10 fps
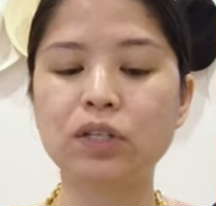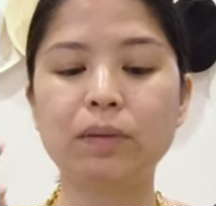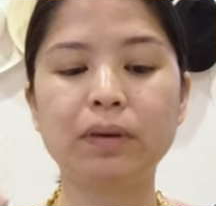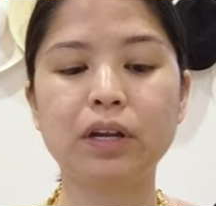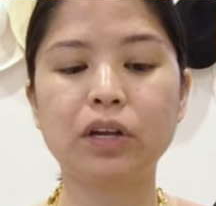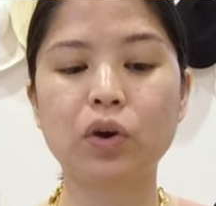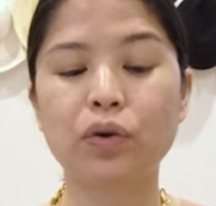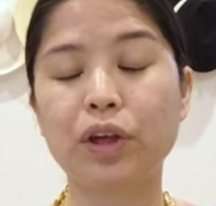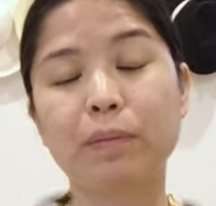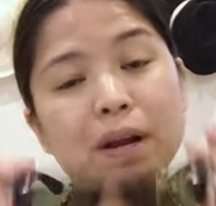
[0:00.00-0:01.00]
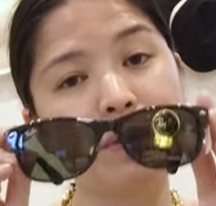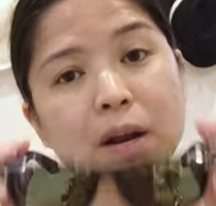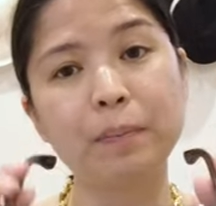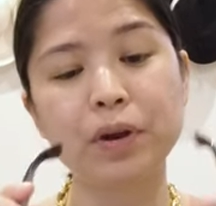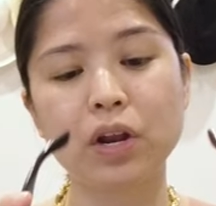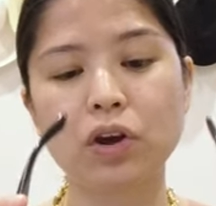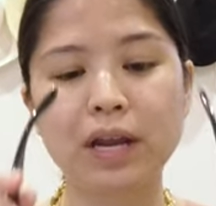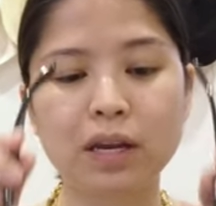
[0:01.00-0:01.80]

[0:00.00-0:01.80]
So I'm going to go there, but I'm going to put it on